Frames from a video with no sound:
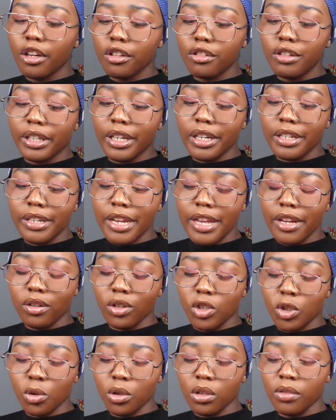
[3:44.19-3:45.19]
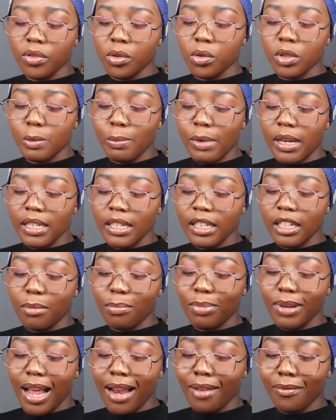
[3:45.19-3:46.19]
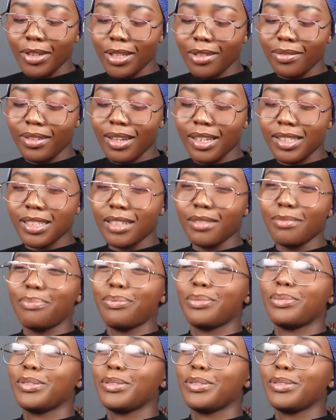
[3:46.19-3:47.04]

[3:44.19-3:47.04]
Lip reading: you can take control of your spending and plan for the future.